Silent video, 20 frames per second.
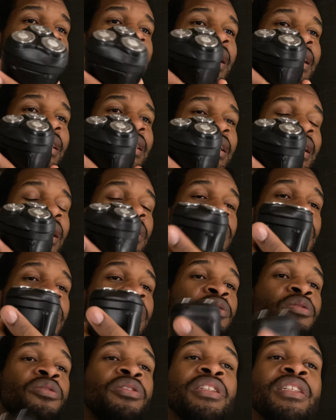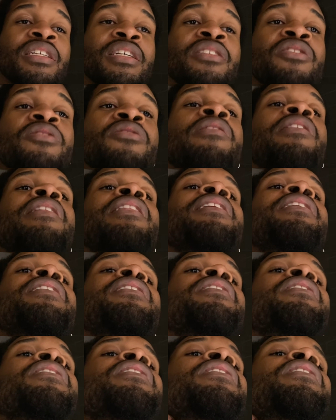And then I've been using it to
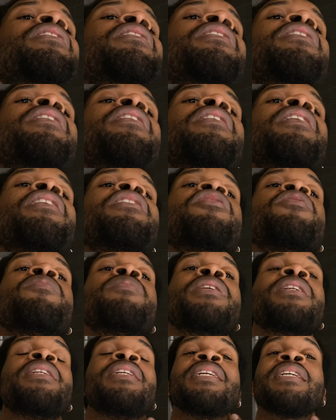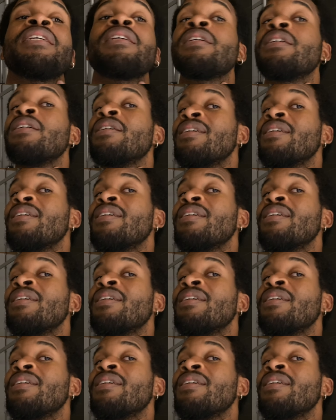clean under my neck,